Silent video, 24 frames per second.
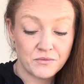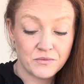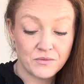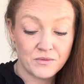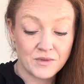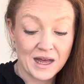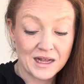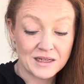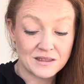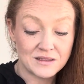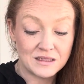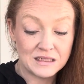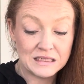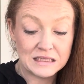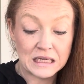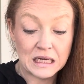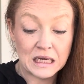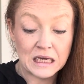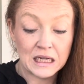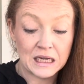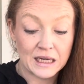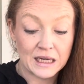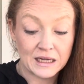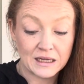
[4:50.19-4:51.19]
That's
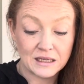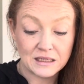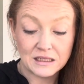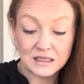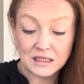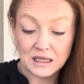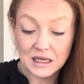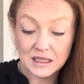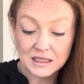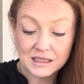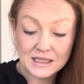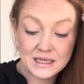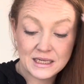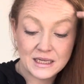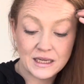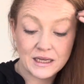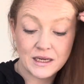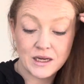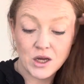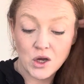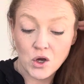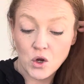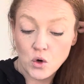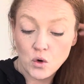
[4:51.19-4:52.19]
done,
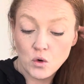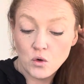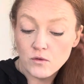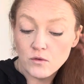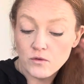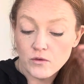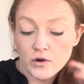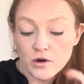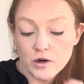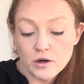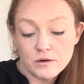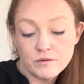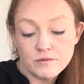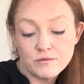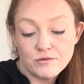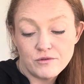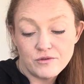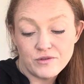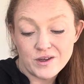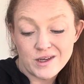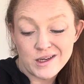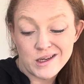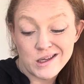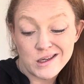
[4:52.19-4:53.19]
dusted, over,
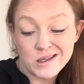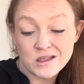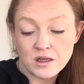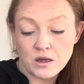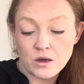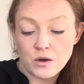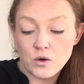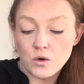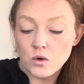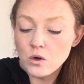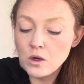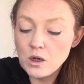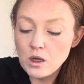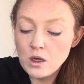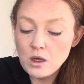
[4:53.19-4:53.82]
finito.